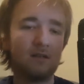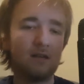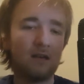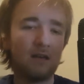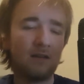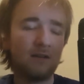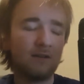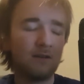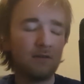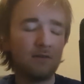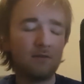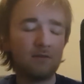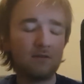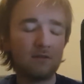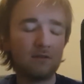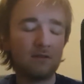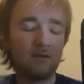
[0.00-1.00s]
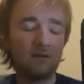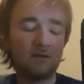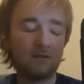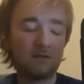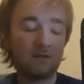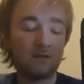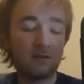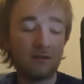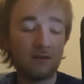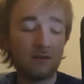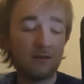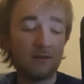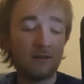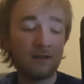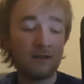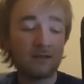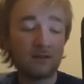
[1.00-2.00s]
And I don't... The
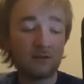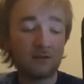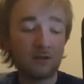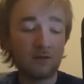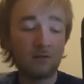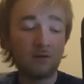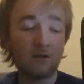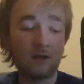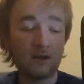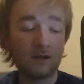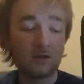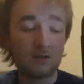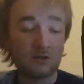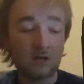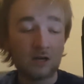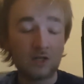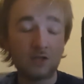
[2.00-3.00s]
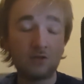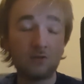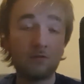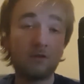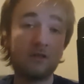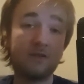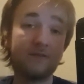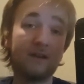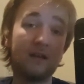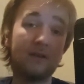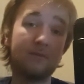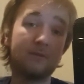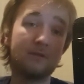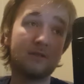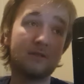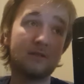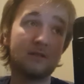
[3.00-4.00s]
thing is, I don't like trash-talking
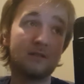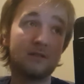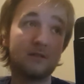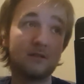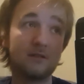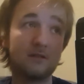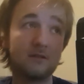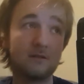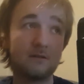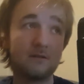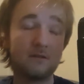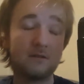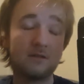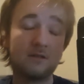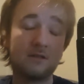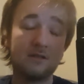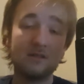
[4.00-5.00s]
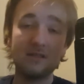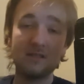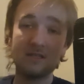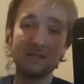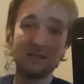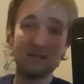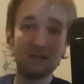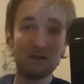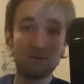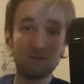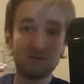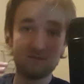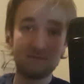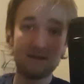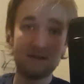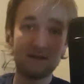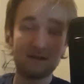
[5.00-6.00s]
developers. This is the thing I want
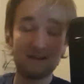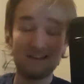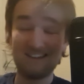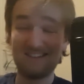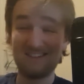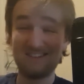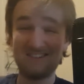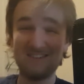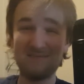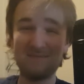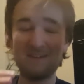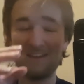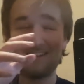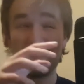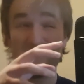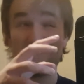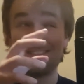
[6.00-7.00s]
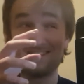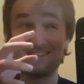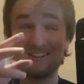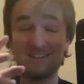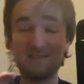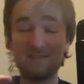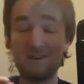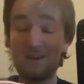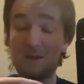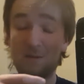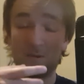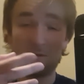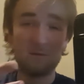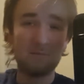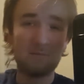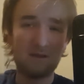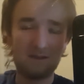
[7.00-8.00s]
to make clear. And I should have made it clear at the start of the video, but I'm
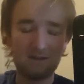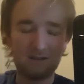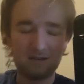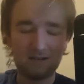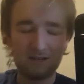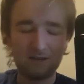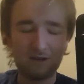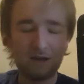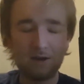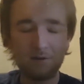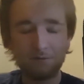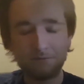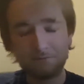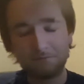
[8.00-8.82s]
going to make it clear now.